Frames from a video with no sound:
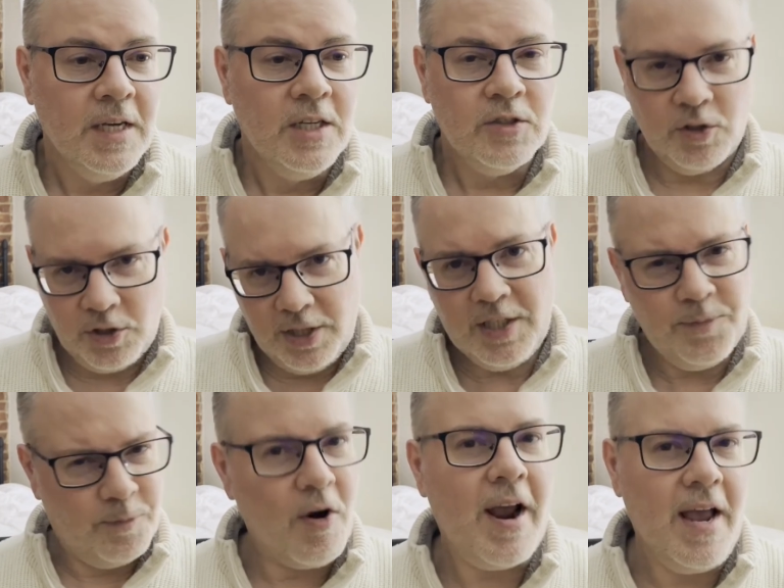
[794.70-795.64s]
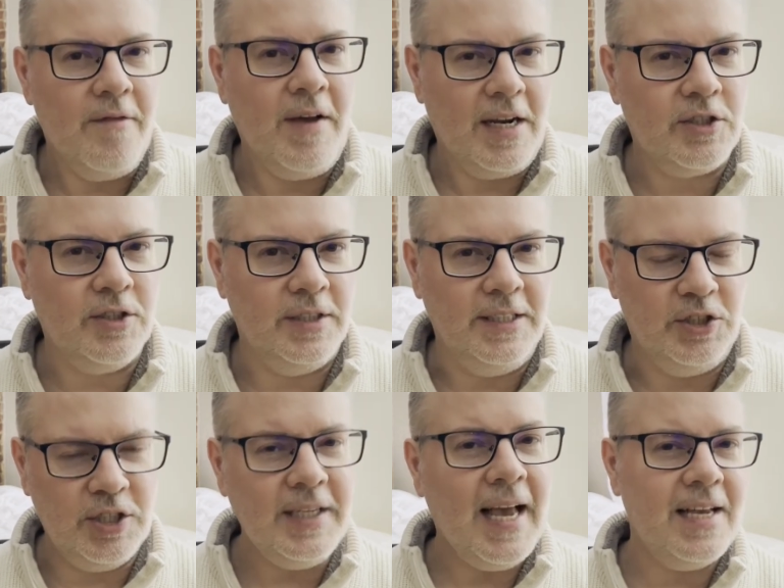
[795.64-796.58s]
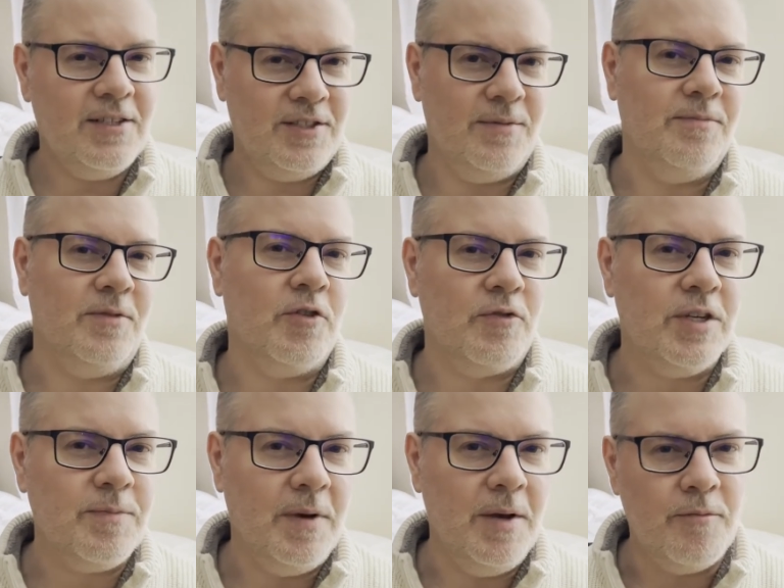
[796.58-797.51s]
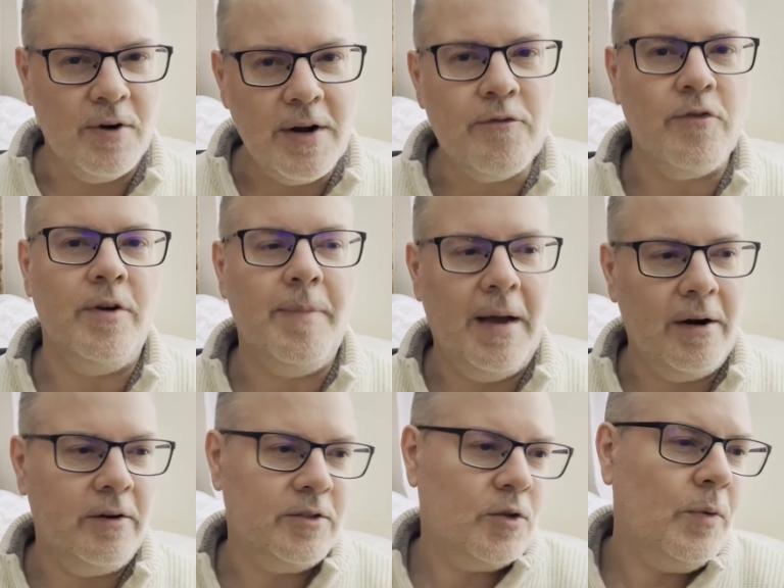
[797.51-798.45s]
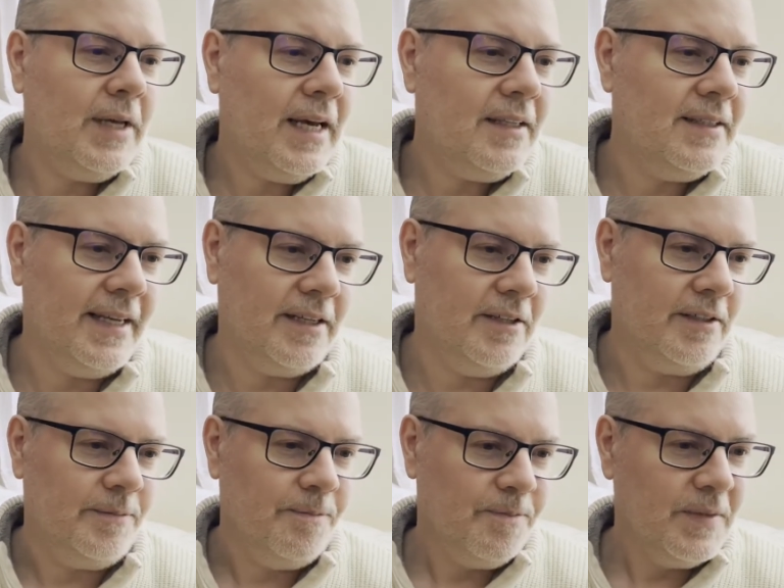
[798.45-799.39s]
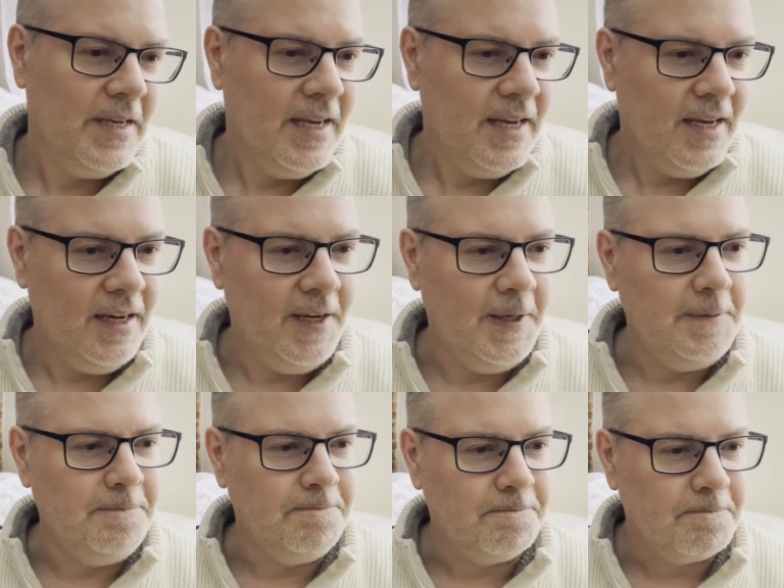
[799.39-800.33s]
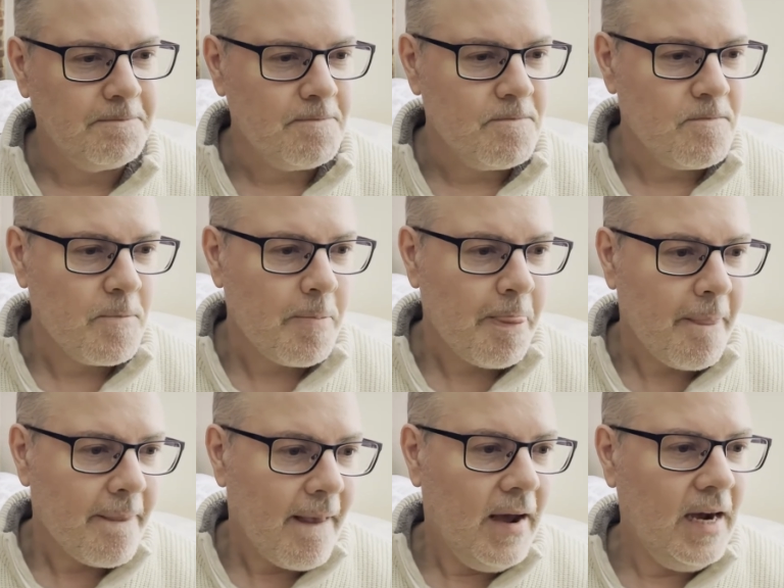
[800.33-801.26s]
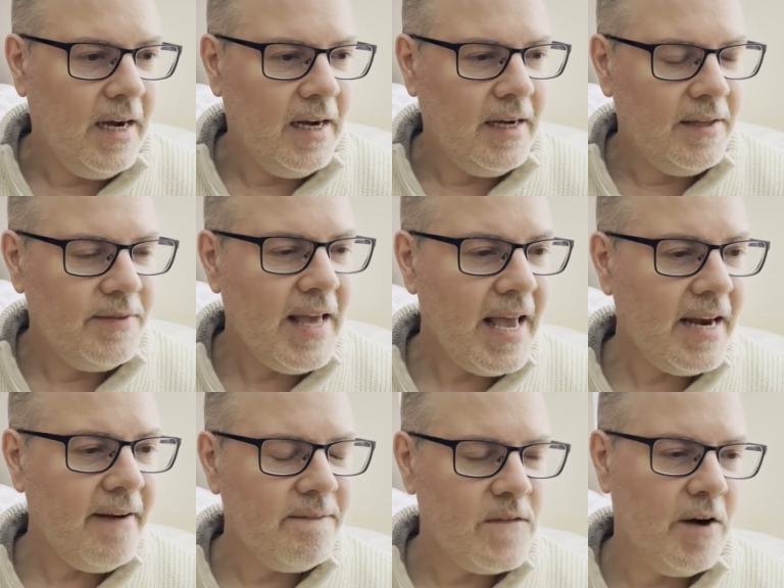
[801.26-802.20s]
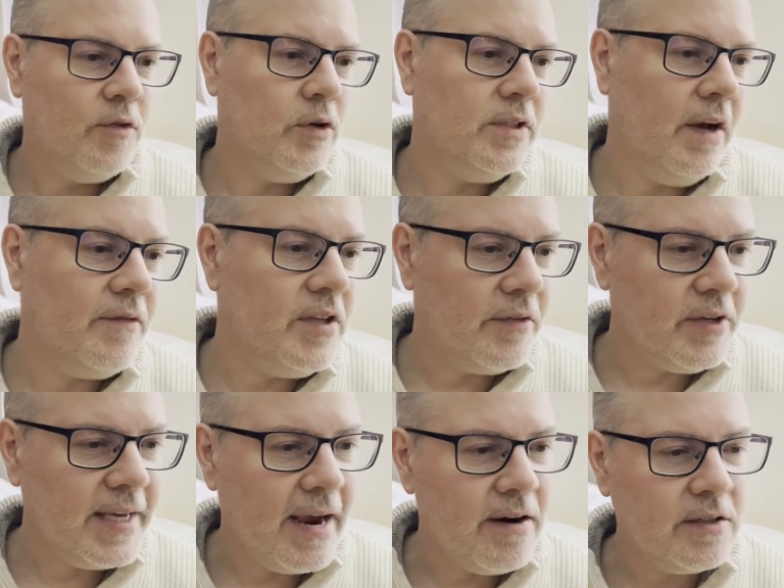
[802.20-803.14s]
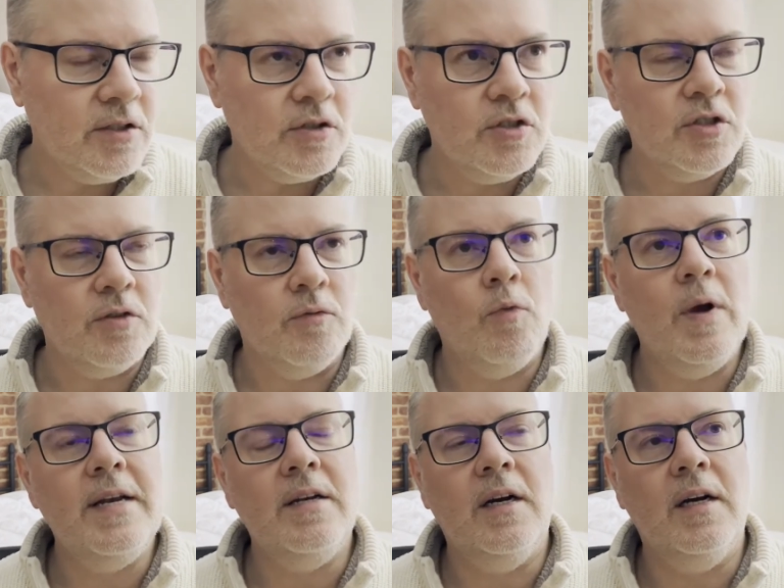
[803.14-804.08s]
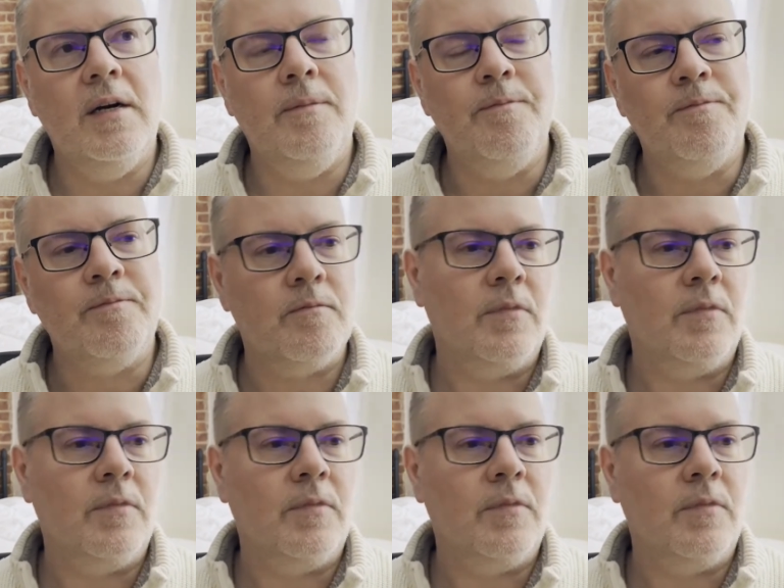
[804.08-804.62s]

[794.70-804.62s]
So she's brave, actually. She has some charisma and bravery about her. So we kind of like her. Um, uh, then of all the, of the other characters, when um,